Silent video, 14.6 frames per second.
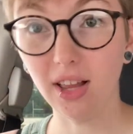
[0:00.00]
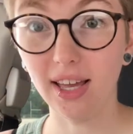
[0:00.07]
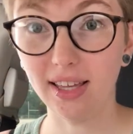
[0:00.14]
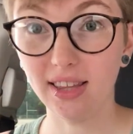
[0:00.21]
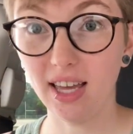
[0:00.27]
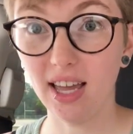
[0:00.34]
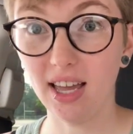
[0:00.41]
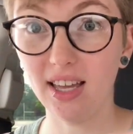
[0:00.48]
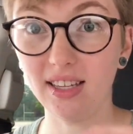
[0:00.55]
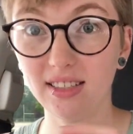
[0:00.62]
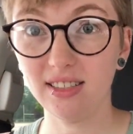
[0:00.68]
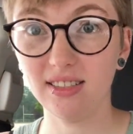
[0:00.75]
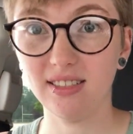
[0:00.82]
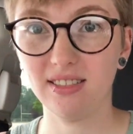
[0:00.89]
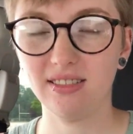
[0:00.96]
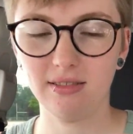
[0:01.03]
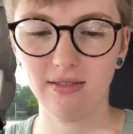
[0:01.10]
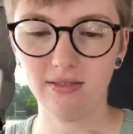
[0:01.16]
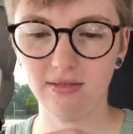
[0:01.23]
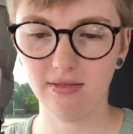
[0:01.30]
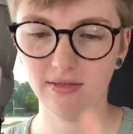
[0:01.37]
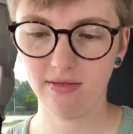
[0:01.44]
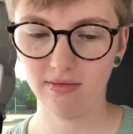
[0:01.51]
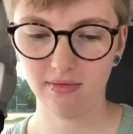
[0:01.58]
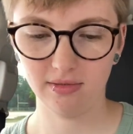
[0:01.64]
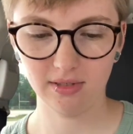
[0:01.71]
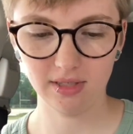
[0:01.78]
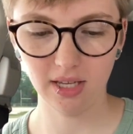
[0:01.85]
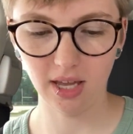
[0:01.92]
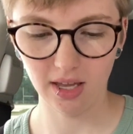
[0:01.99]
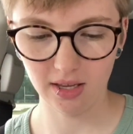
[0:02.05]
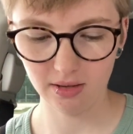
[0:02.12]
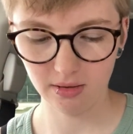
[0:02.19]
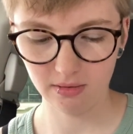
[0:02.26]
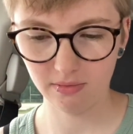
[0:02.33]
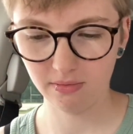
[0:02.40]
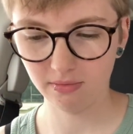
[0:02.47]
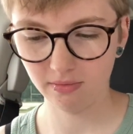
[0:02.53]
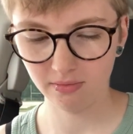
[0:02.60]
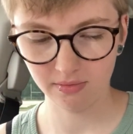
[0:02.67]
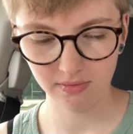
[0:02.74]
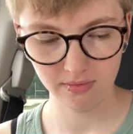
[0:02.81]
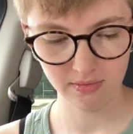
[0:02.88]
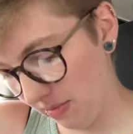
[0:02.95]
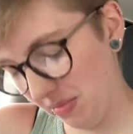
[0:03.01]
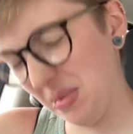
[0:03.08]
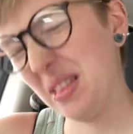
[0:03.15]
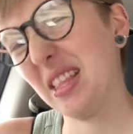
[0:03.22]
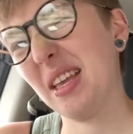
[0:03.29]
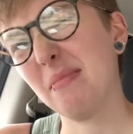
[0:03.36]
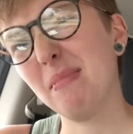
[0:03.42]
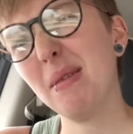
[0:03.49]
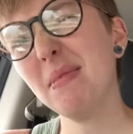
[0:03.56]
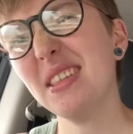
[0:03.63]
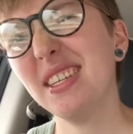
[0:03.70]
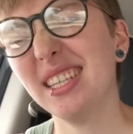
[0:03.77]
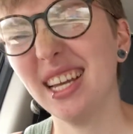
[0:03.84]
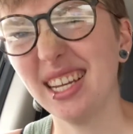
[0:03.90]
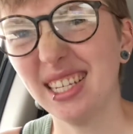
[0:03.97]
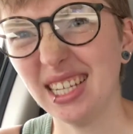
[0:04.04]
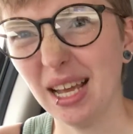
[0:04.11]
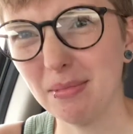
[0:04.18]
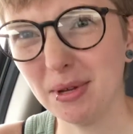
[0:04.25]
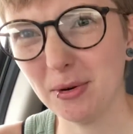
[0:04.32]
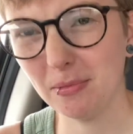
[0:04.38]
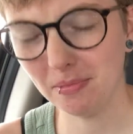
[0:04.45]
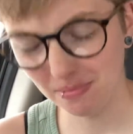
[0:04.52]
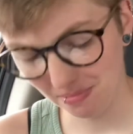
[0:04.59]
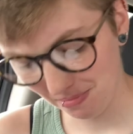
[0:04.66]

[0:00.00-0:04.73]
like that. Okay. Maybe the second time it'll be